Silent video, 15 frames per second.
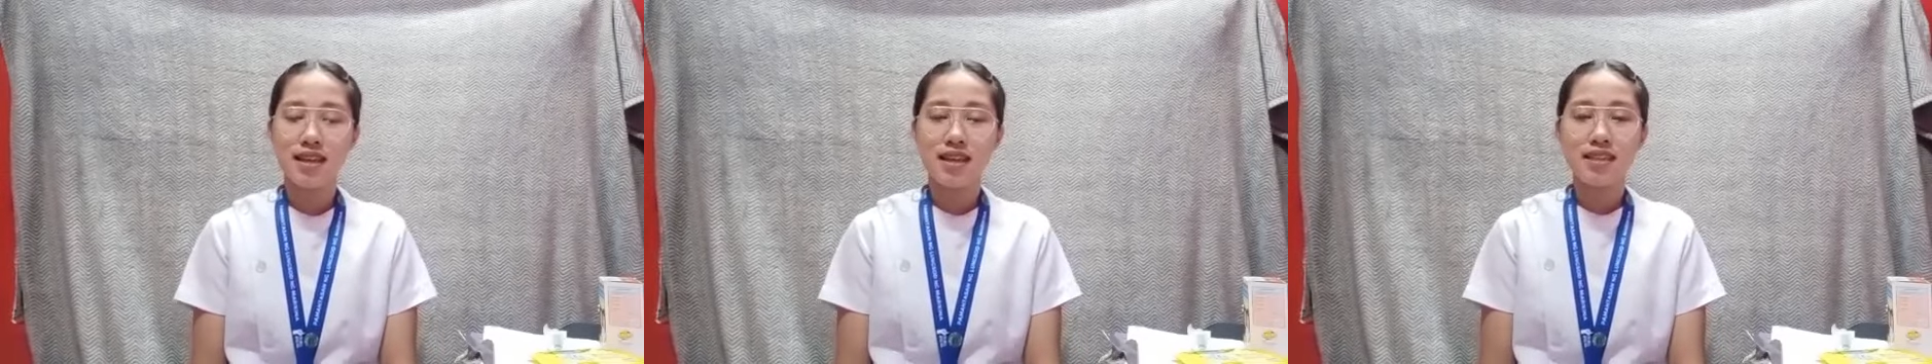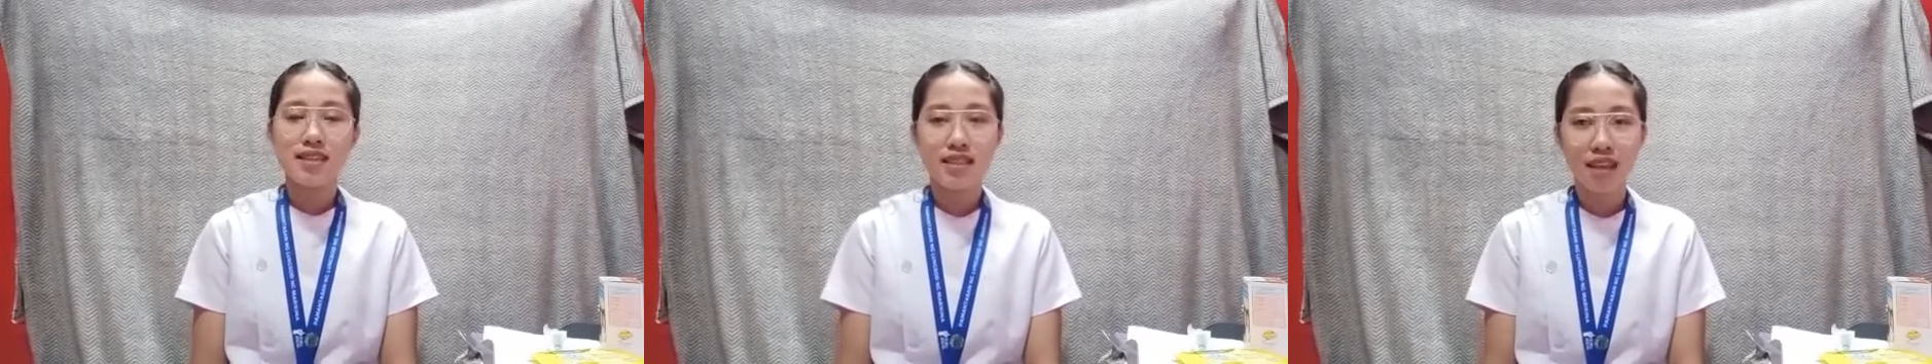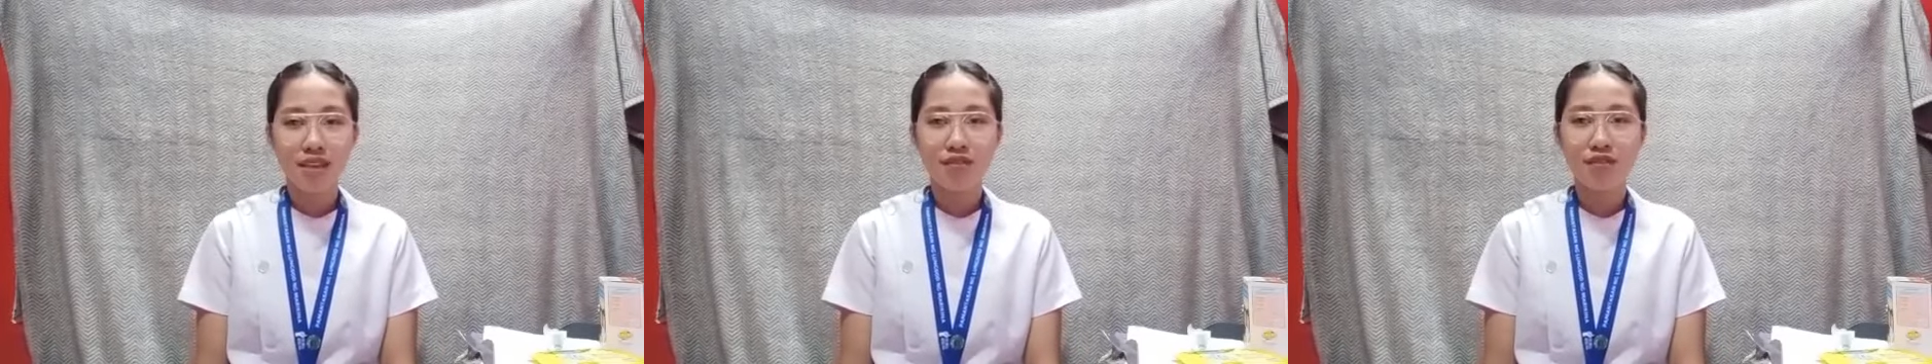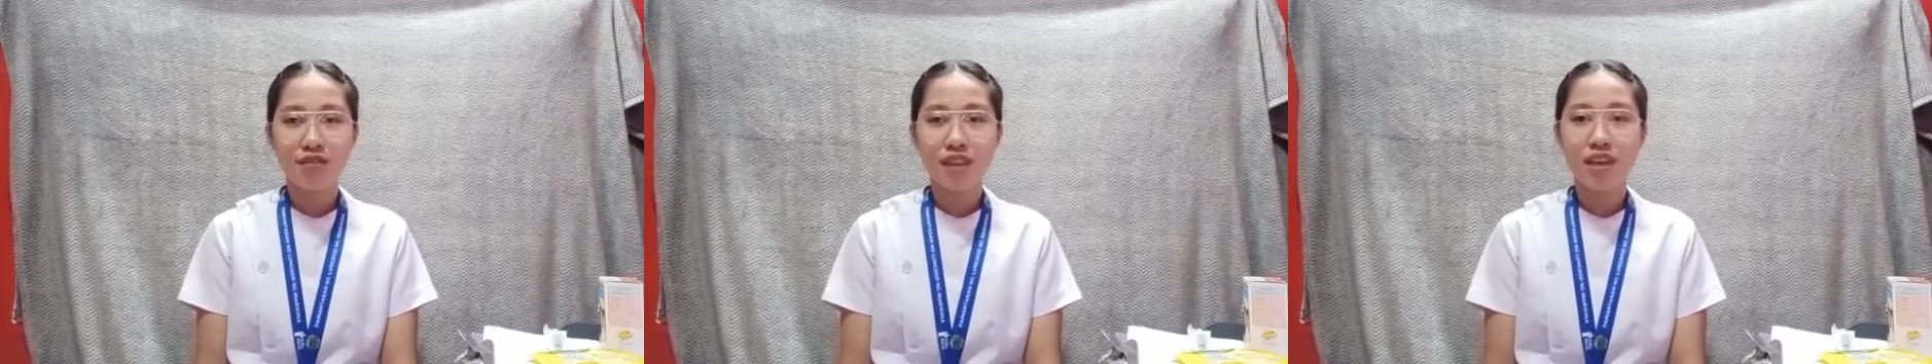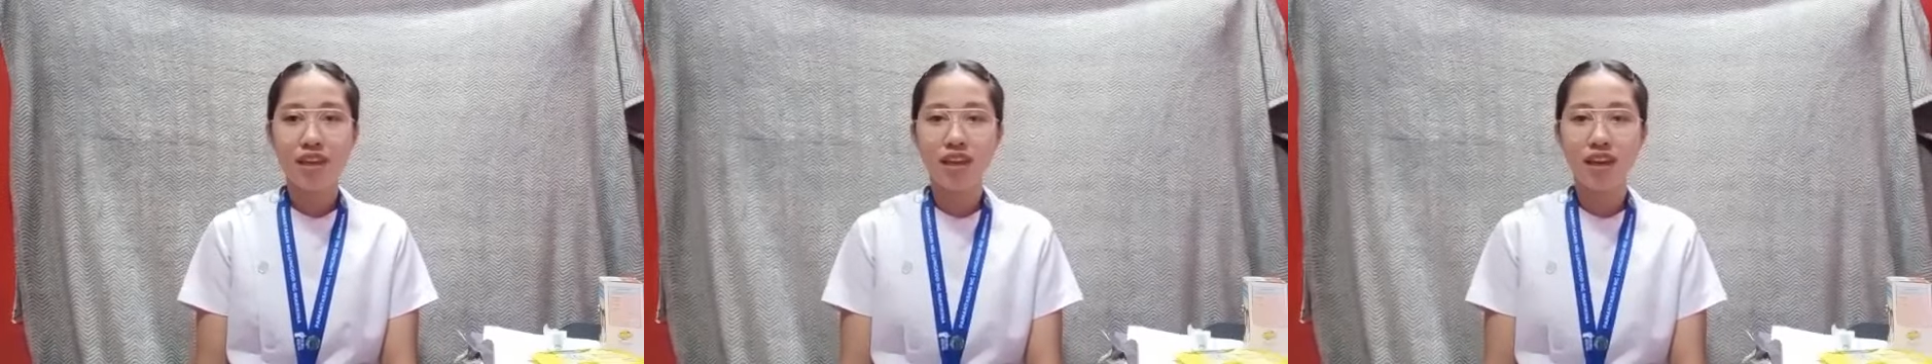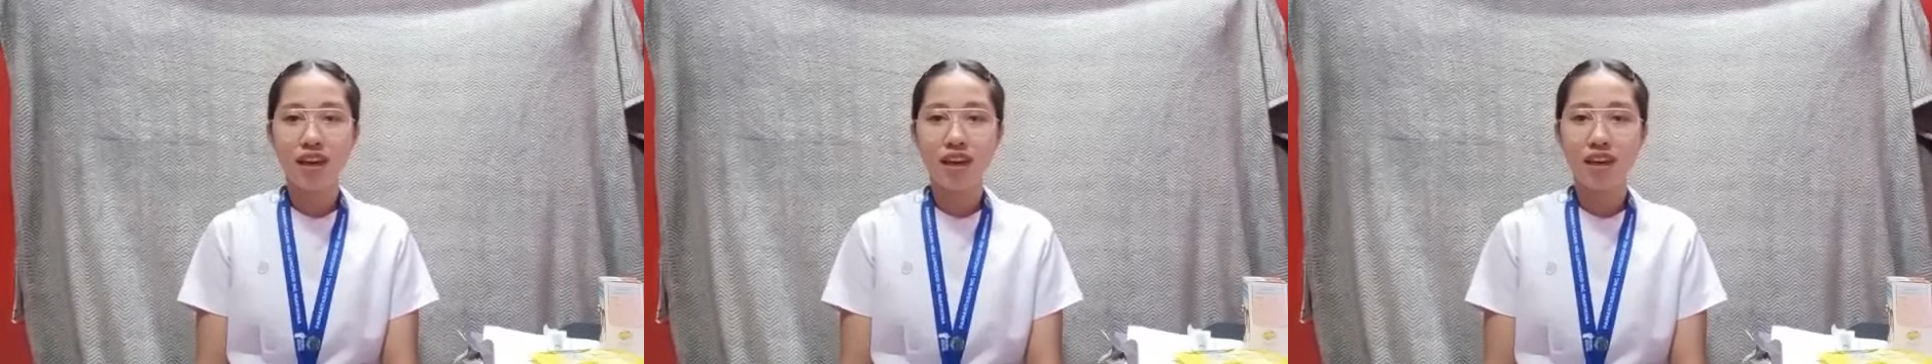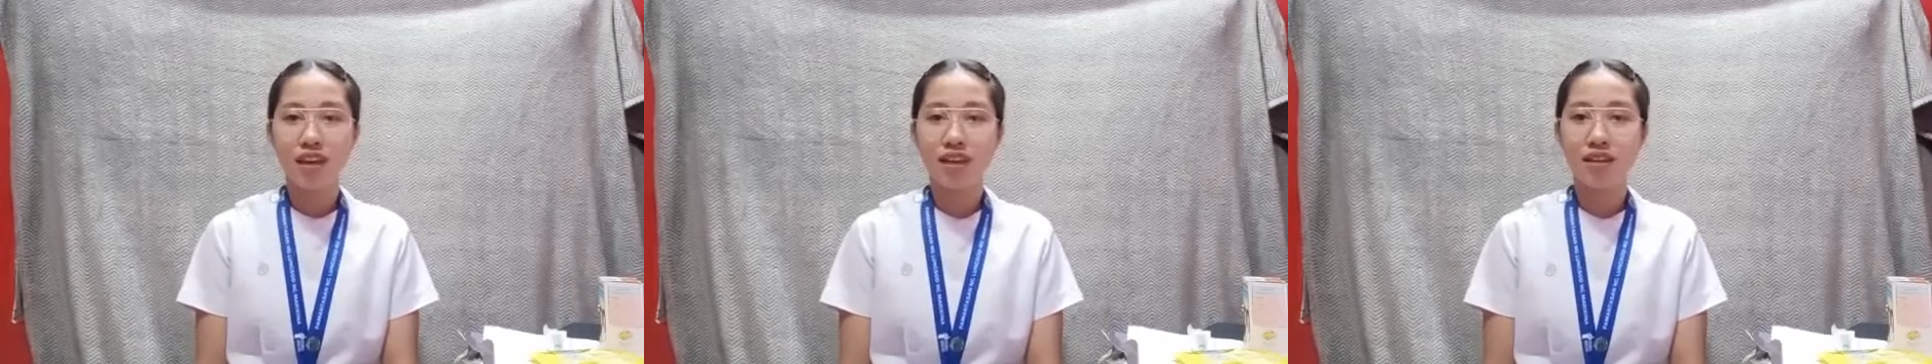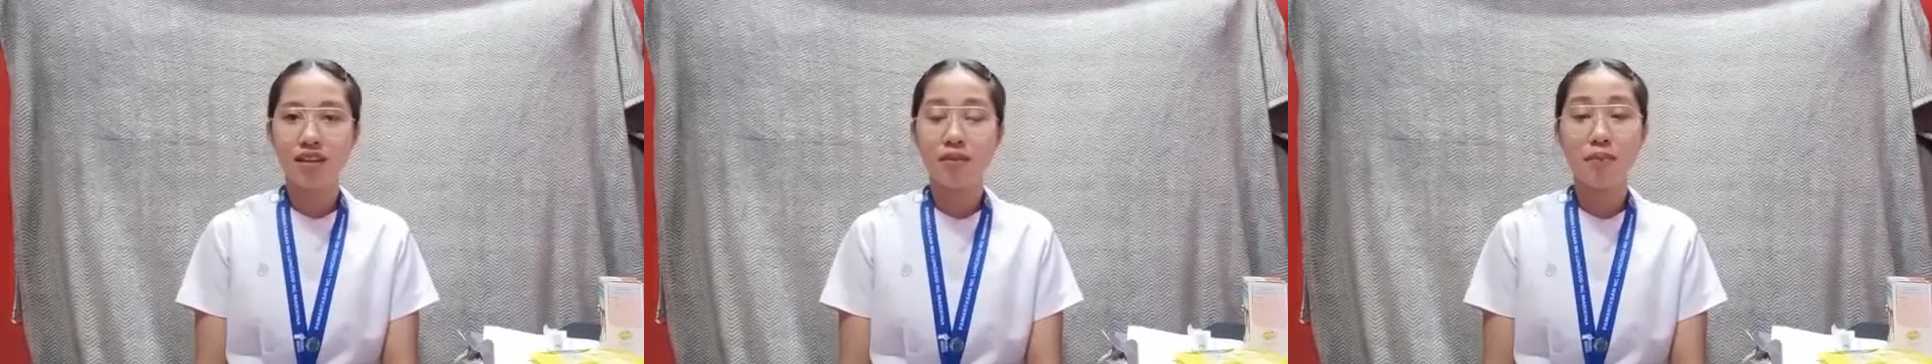safety,
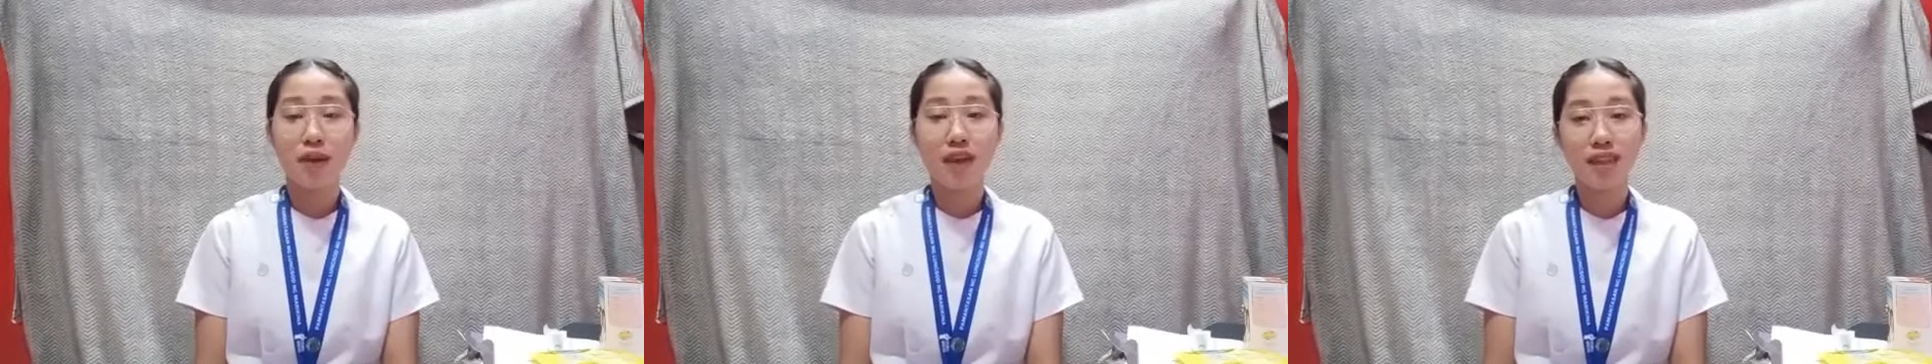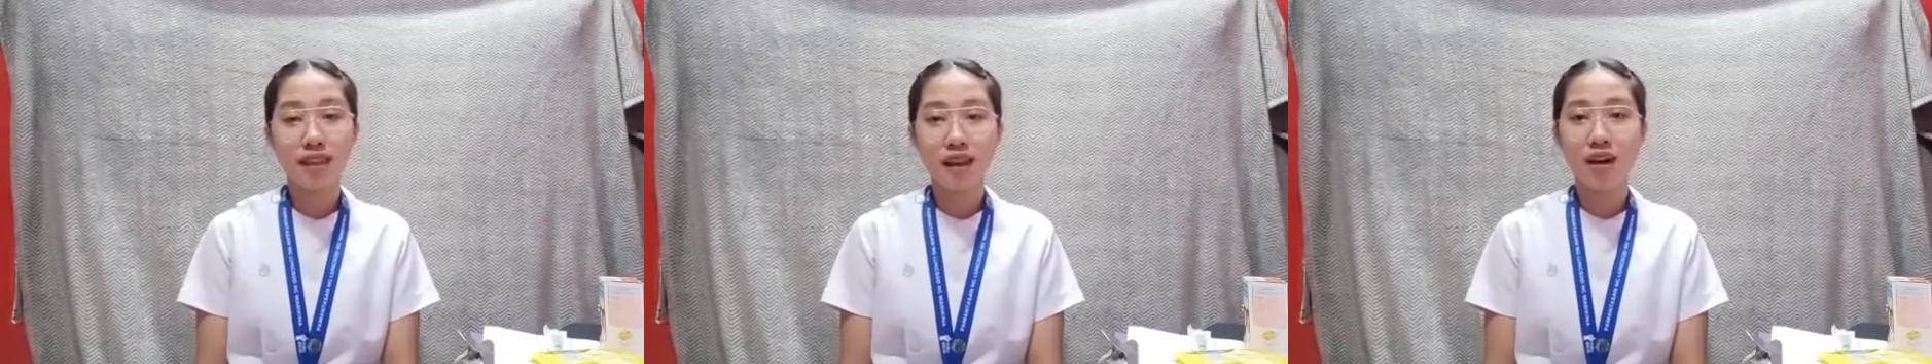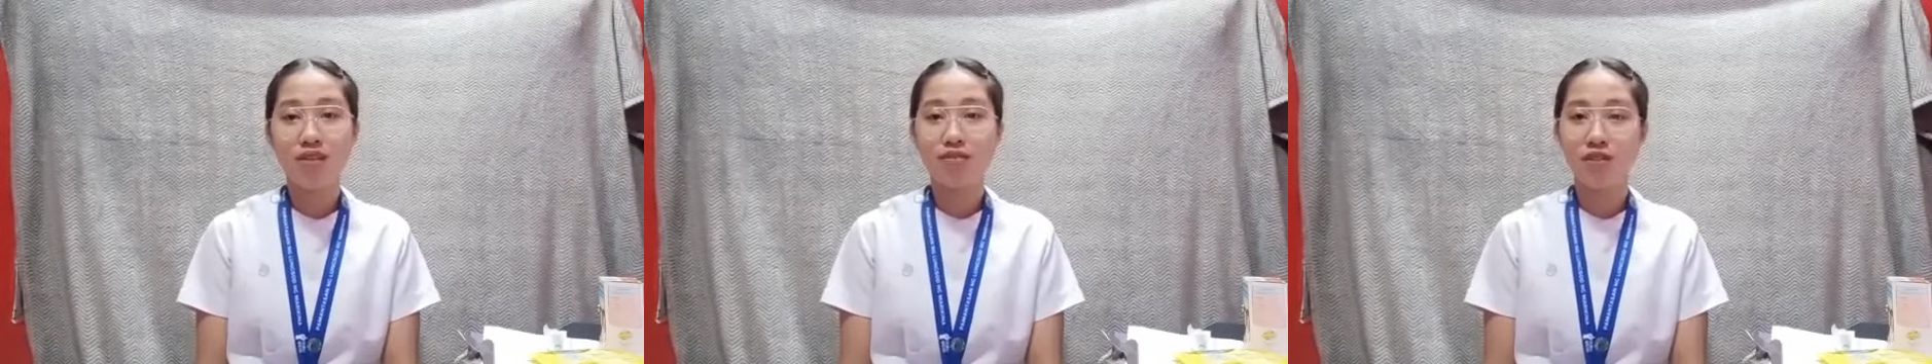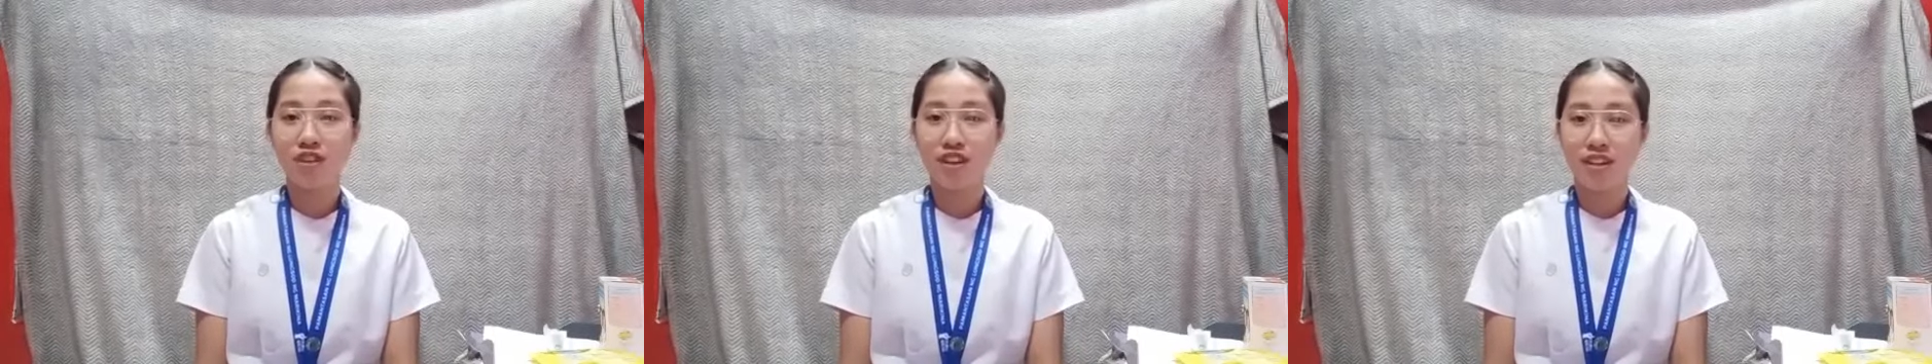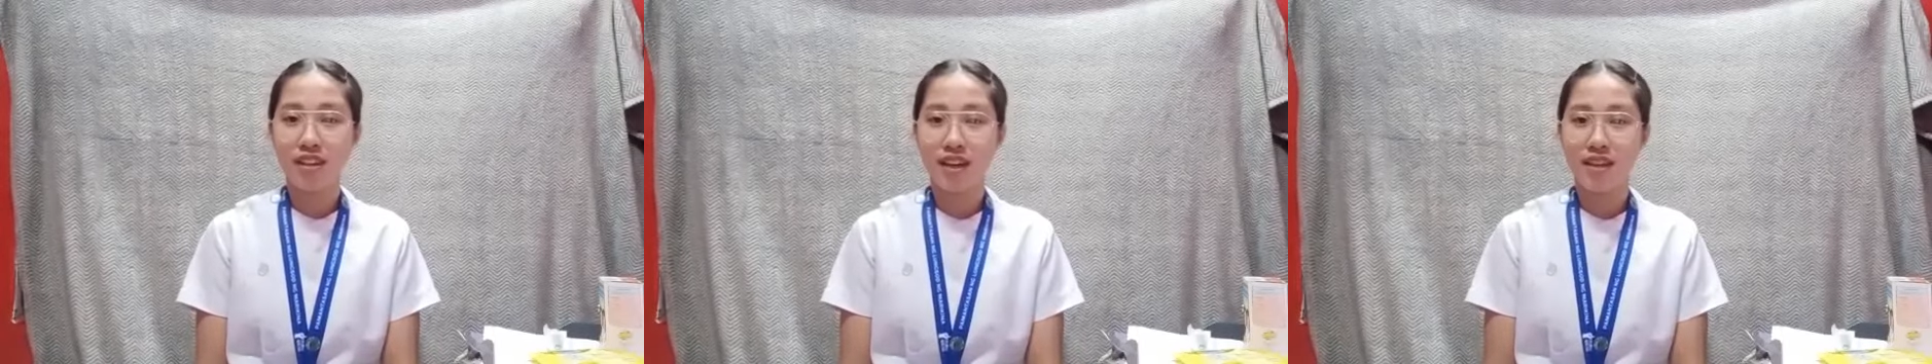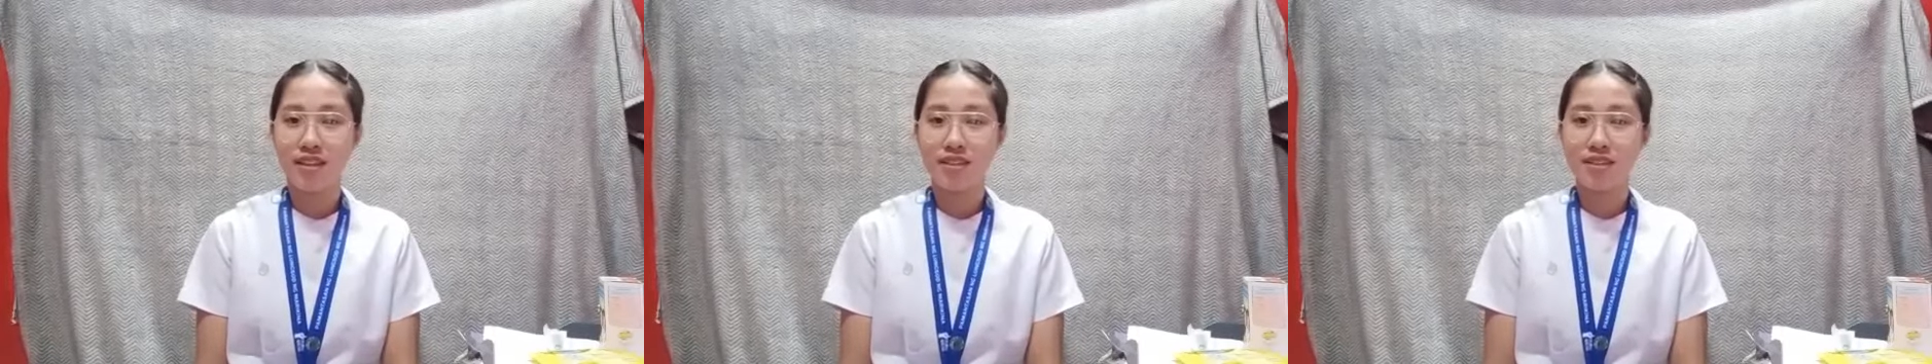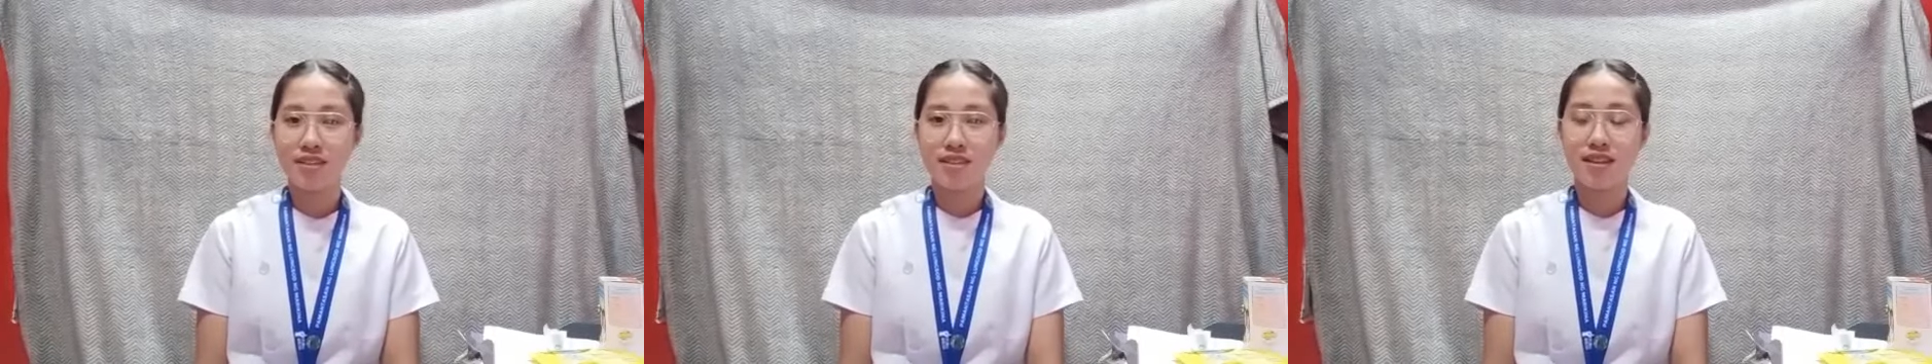and pain avoidance,